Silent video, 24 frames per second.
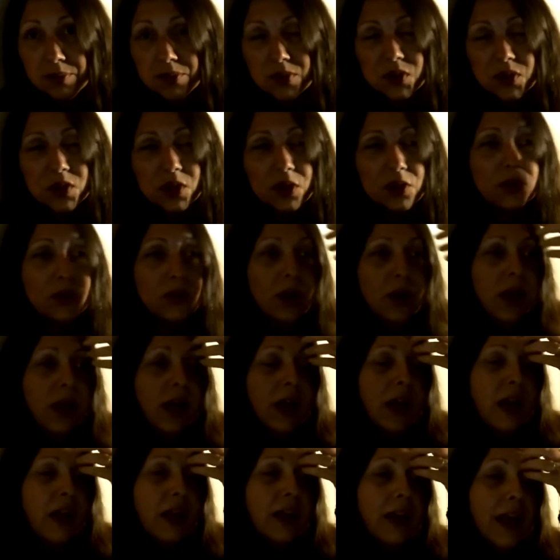So
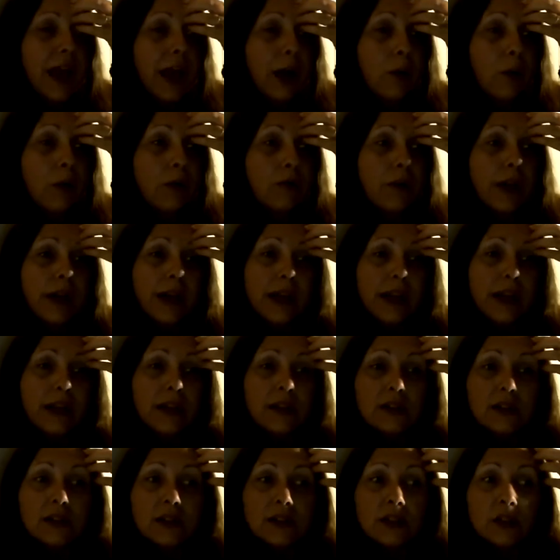now we're running
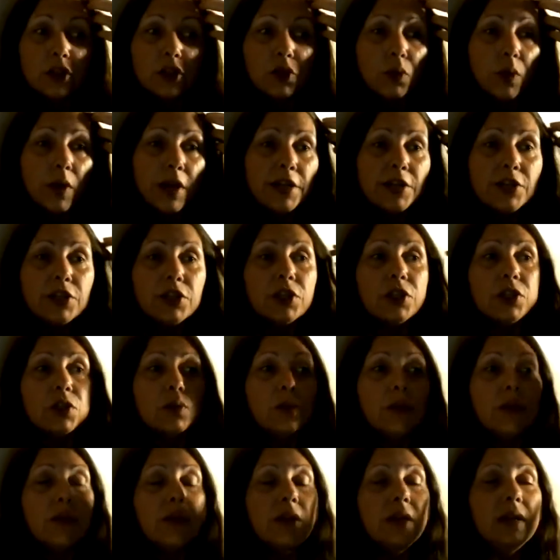into situations
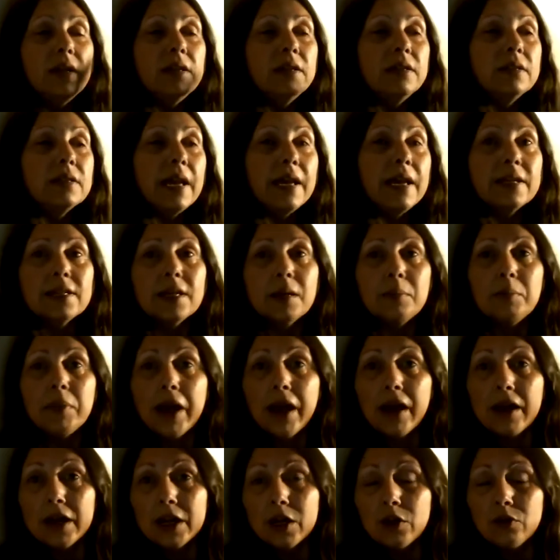with these
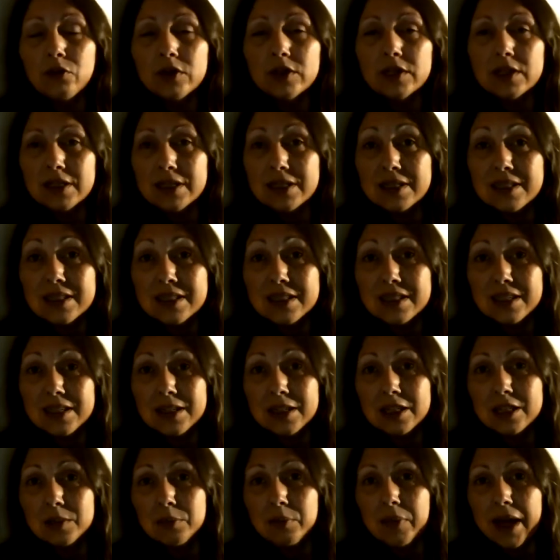antibiotic
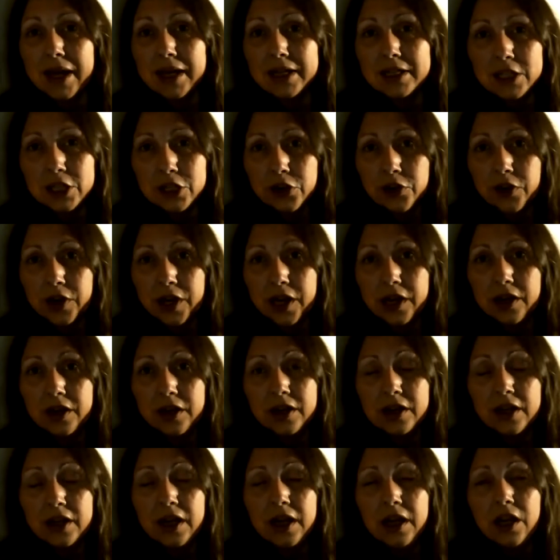resistant bacteria.
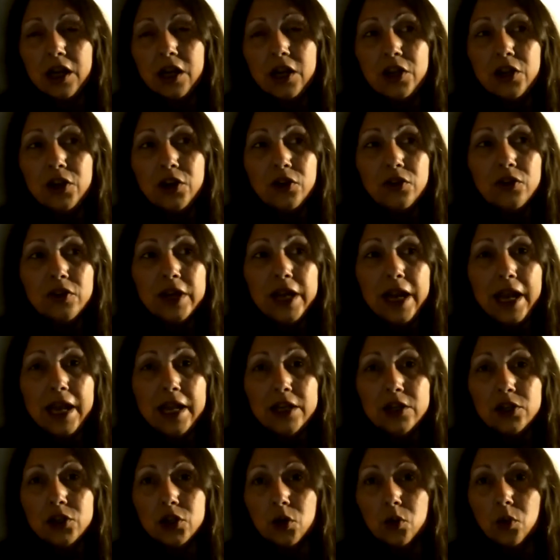
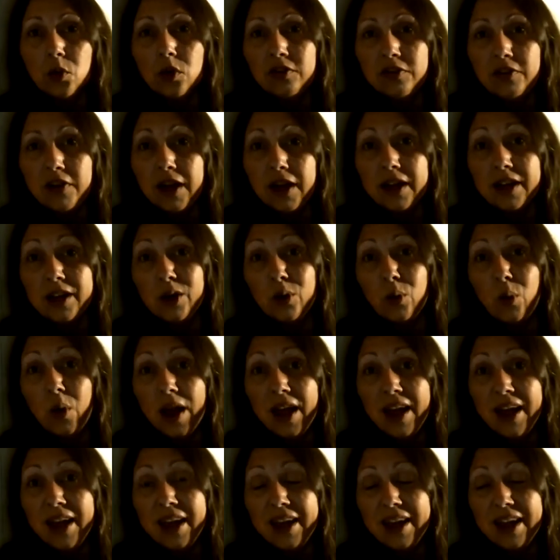Nature will find a
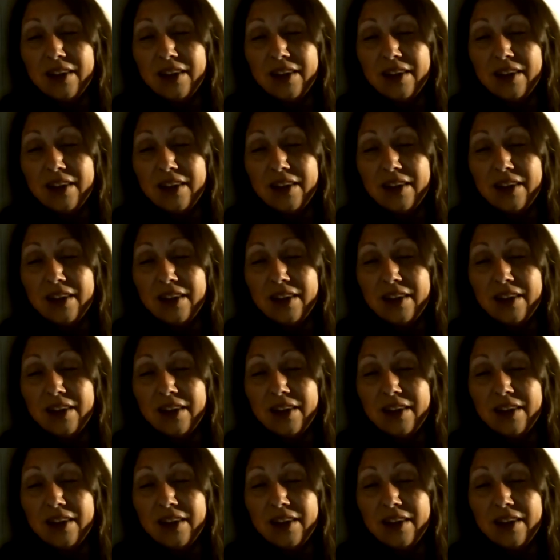way.